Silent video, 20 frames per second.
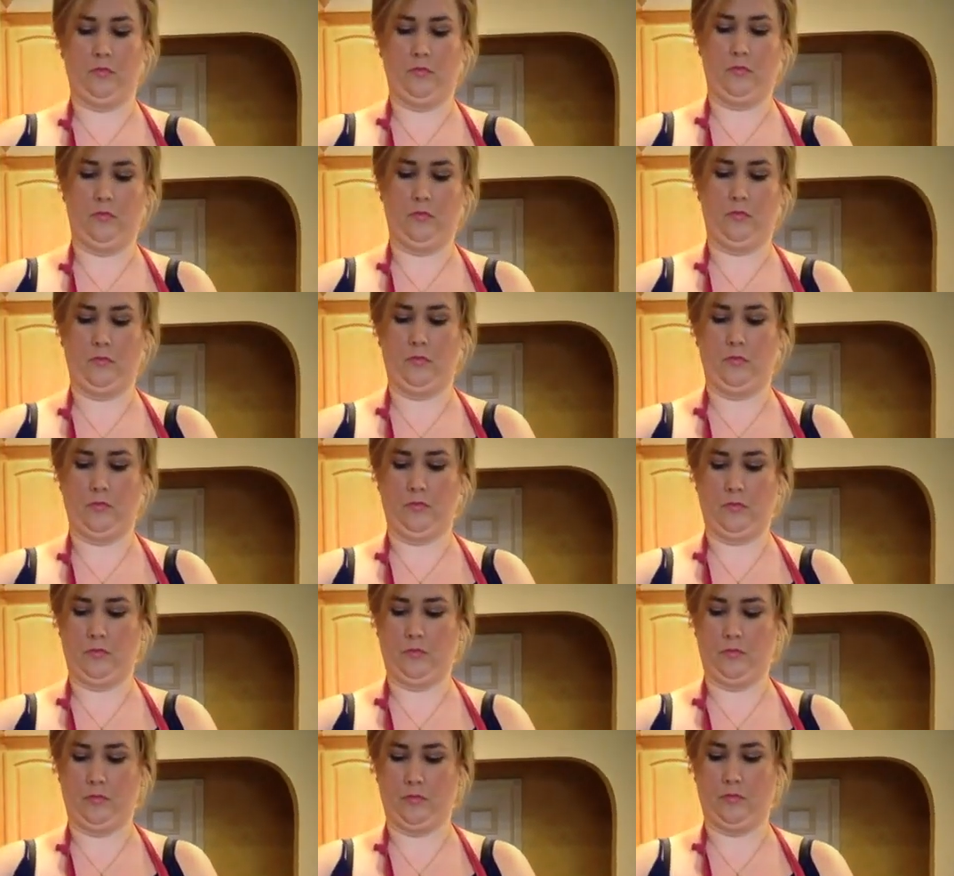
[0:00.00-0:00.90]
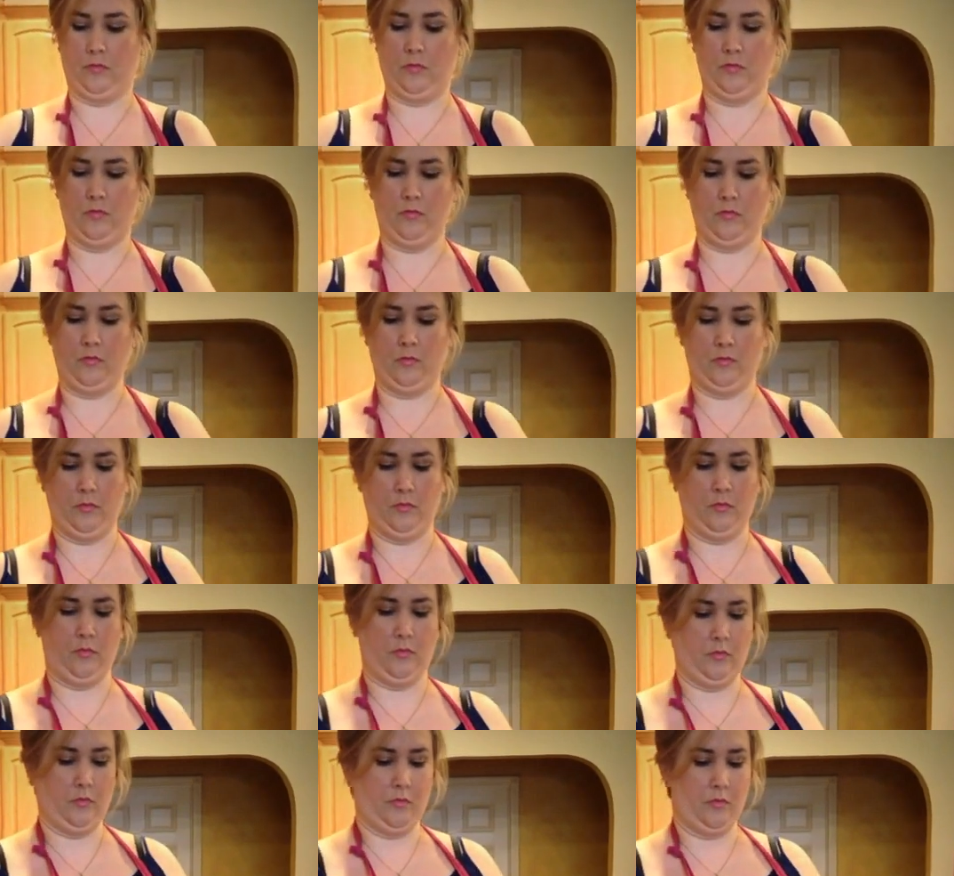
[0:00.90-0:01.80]

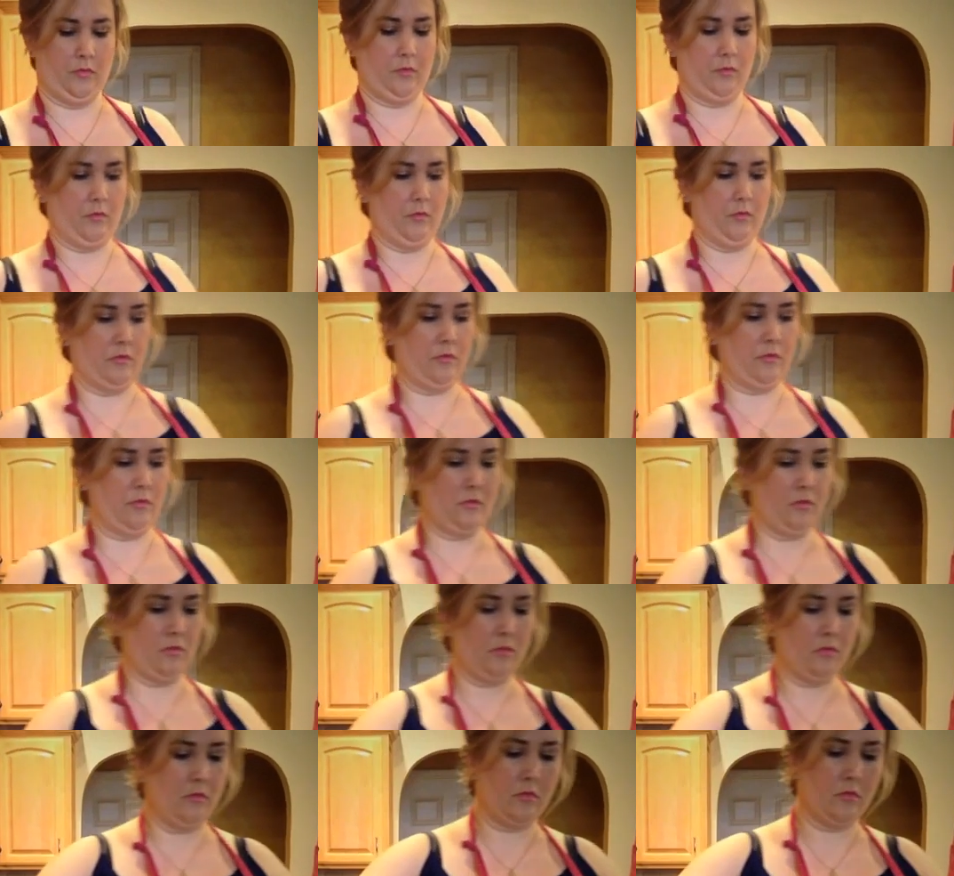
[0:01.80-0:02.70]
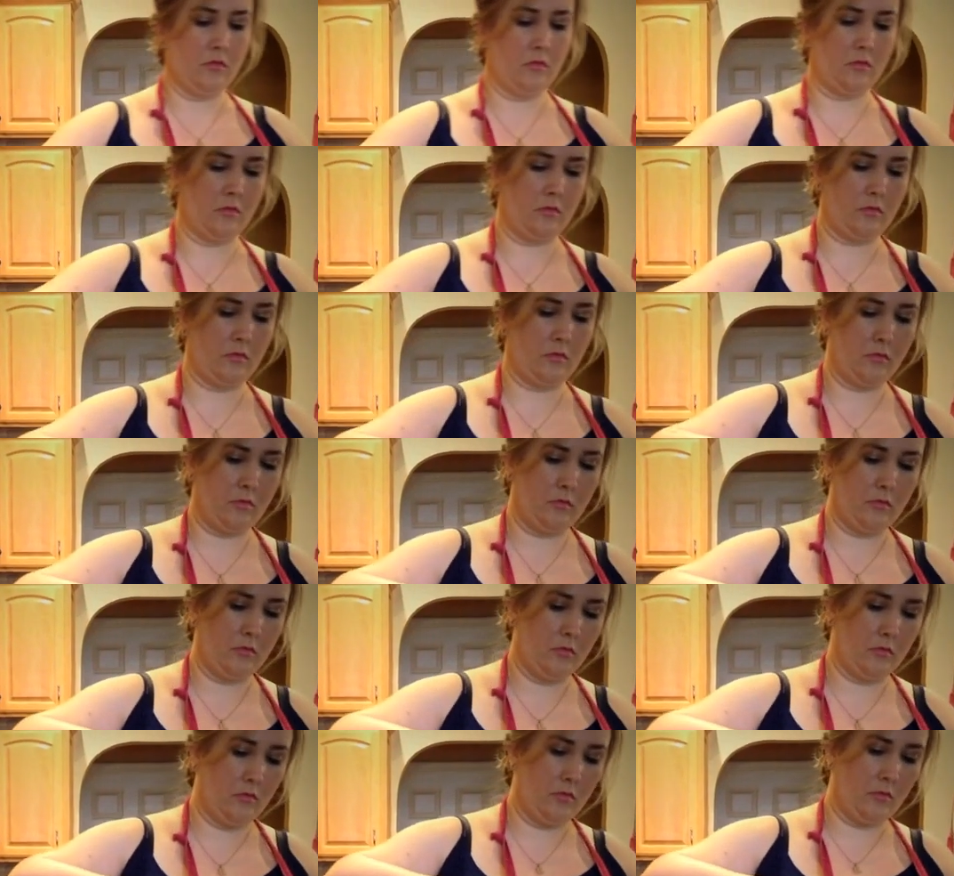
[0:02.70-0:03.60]

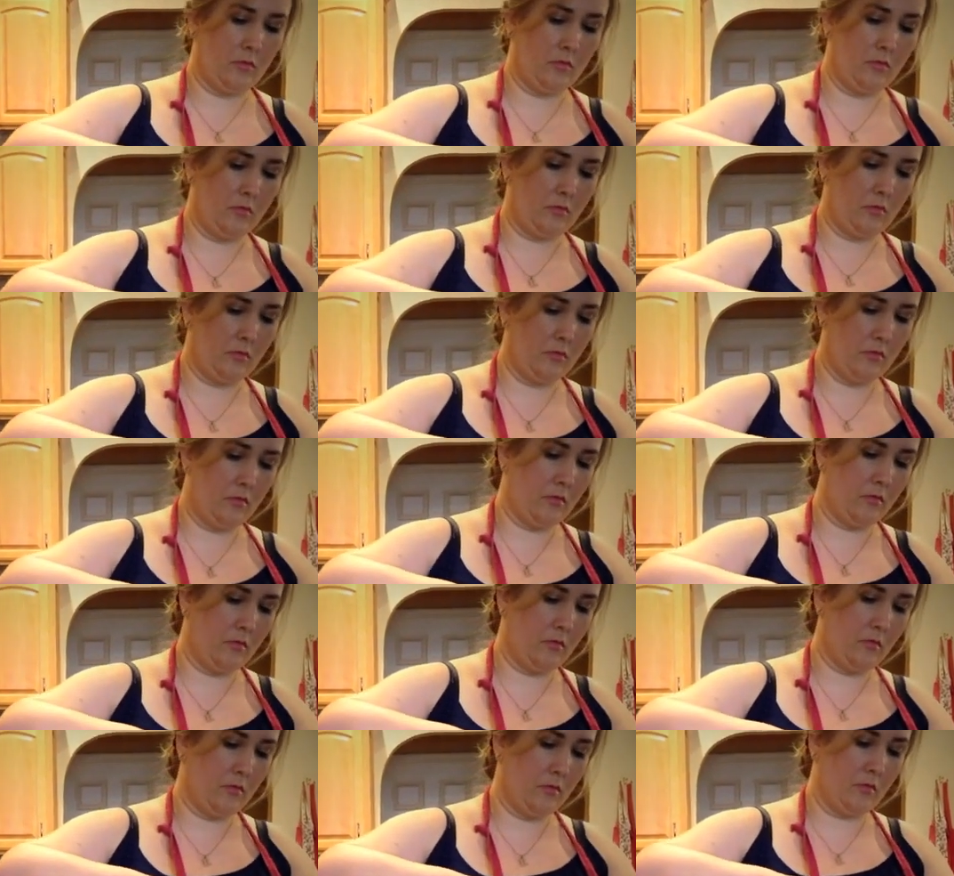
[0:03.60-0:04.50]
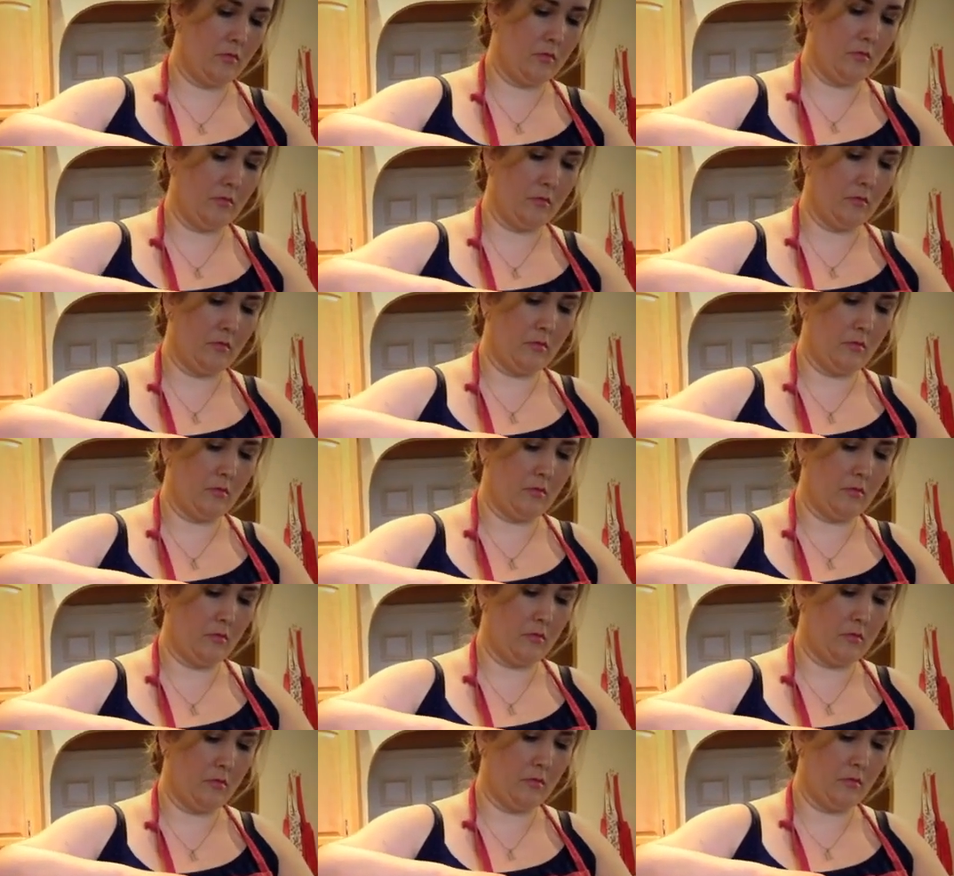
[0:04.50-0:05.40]
[no speech]